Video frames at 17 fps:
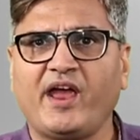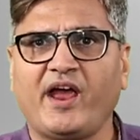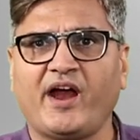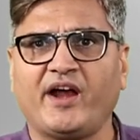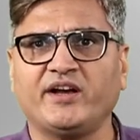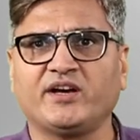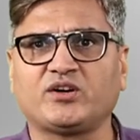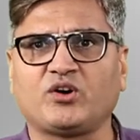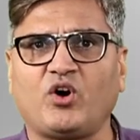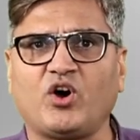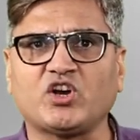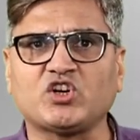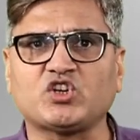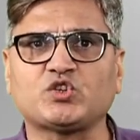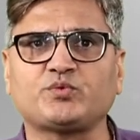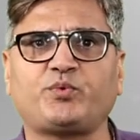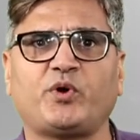and
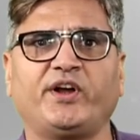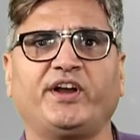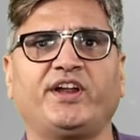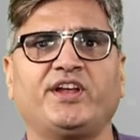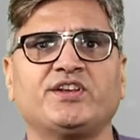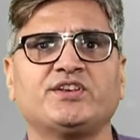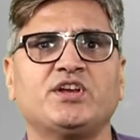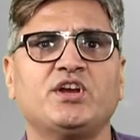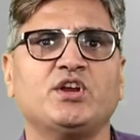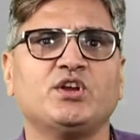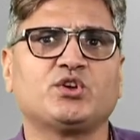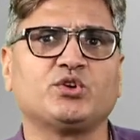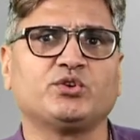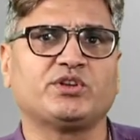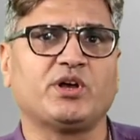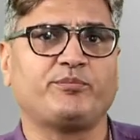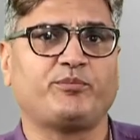correspondent
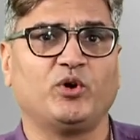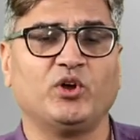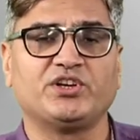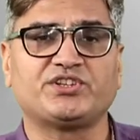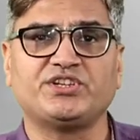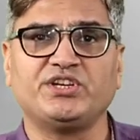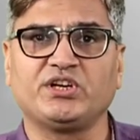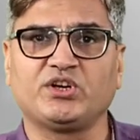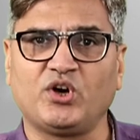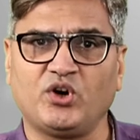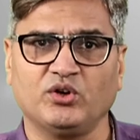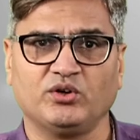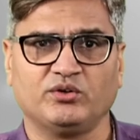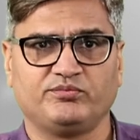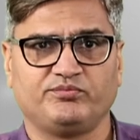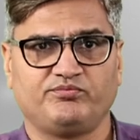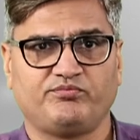to the policy
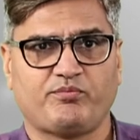goal.